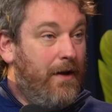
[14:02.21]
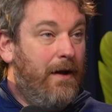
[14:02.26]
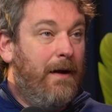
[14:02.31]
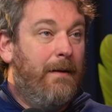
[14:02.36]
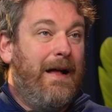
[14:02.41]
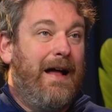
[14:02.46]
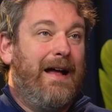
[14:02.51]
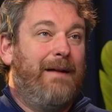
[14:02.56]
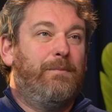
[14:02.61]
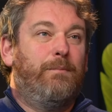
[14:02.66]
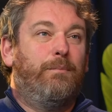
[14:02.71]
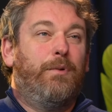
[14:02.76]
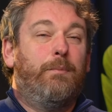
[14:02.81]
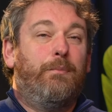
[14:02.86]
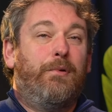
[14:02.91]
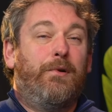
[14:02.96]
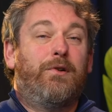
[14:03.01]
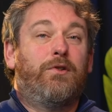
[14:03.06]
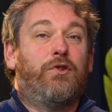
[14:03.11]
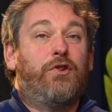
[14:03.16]
Yeah.
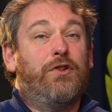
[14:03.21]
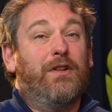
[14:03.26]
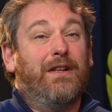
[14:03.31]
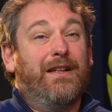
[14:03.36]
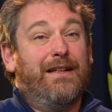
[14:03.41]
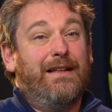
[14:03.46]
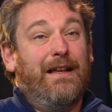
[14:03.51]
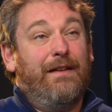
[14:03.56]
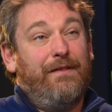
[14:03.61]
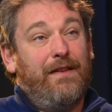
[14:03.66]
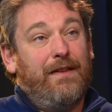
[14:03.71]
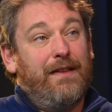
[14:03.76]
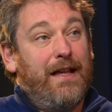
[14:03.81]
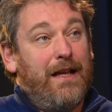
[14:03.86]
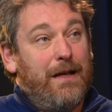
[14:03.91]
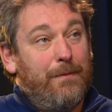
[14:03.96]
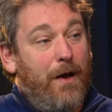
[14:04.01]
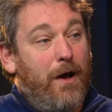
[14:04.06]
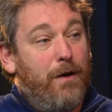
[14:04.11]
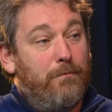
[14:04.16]
Proportionally, if you
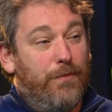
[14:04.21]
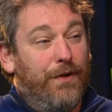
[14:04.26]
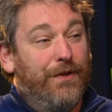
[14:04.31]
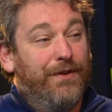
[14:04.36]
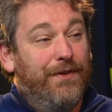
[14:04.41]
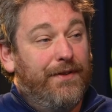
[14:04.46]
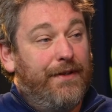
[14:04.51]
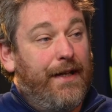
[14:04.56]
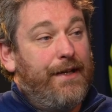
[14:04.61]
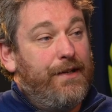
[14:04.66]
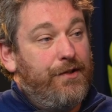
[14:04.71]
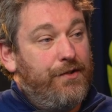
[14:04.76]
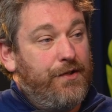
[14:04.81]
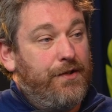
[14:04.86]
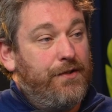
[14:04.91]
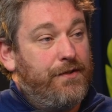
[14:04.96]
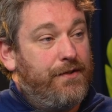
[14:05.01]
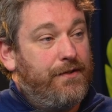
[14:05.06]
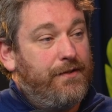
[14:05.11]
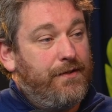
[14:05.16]
think about a modern date,
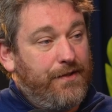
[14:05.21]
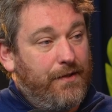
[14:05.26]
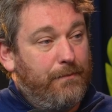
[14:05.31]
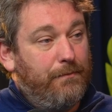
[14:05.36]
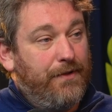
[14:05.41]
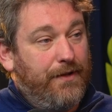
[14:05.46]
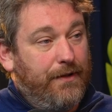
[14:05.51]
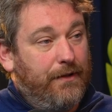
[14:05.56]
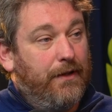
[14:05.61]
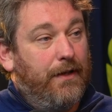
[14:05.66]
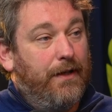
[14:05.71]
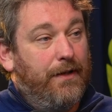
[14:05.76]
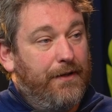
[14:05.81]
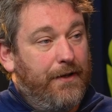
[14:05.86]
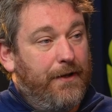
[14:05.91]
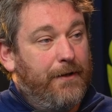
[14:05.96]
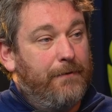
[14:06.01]
just something like that.